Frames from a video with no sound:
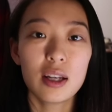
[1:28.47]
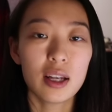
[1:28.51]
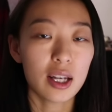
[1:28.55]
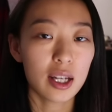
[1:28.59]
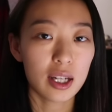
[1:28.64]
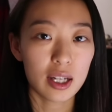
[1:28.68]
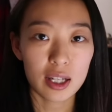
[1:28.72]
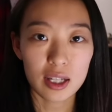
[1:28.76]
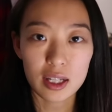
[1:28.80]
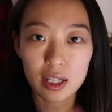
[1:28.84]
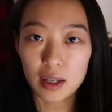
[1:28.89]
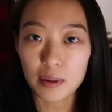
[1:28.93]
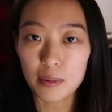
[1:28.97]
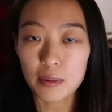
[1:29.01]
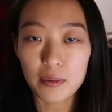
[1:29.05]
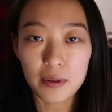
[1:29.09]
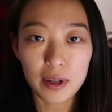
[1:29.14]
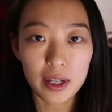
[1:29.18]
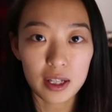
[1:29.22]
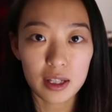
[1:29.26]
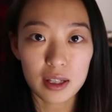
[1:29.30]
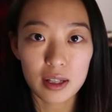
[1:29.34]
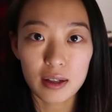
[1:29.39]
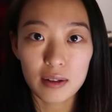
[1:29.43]
any type of
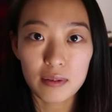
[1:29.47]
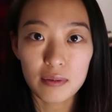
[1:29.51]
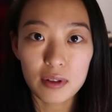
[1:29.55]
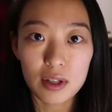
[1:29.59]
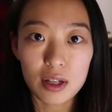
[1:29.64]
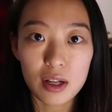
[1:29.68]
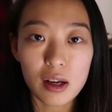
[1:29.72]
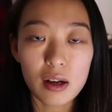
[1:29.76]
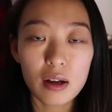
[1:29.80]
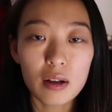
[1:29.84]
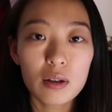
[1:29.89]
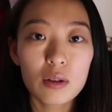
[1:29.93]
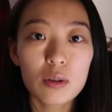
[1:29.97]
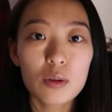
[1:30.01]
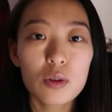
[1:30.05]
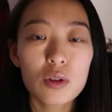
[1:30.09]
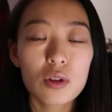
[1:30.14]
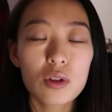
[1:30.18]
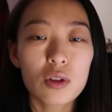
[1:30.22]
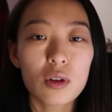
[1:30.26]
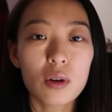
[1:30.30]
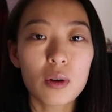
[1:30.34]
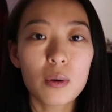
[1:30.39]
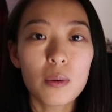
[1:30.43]
accent video,
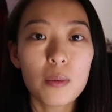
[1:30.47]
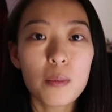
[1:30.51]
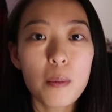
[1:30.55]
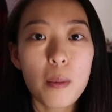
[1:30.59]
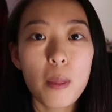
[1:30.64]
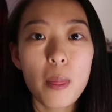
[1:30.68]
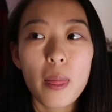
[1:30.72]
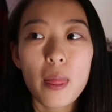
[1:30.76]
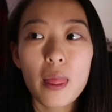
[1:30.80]
so